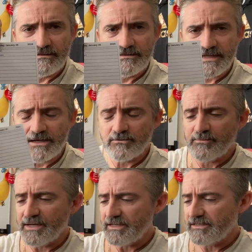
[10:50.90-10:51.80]
date or
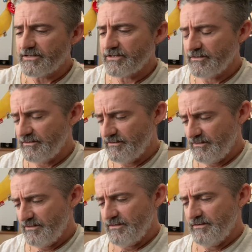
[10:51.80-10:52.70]
page,
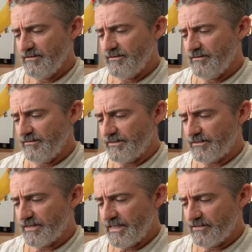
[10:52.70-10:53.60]

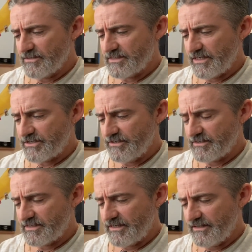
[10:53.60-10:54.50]
little hour sessions
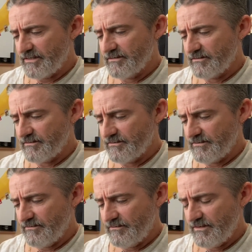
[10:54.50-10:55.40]
set out,
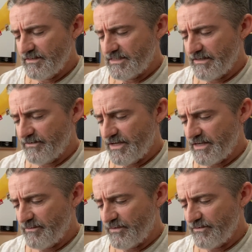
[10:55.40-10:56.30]
7
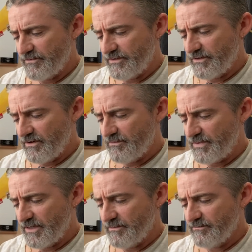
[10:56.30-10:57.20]
a.m. through to 9
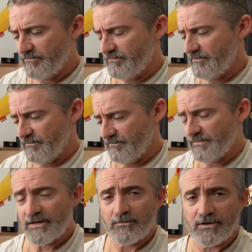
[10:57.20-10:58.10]
p.m.
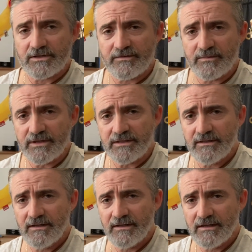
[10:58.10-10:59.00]
That works for me.
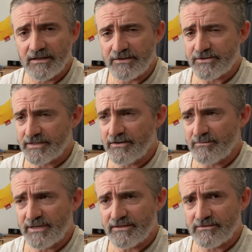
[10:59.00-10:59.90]
I usually go to
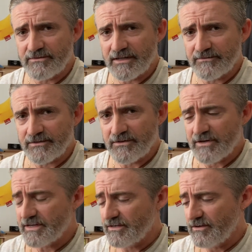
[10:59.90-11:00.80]
bed soon after
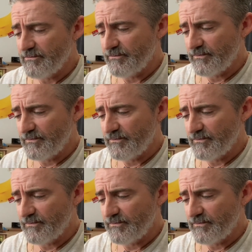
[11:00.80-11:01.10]
9, and I'm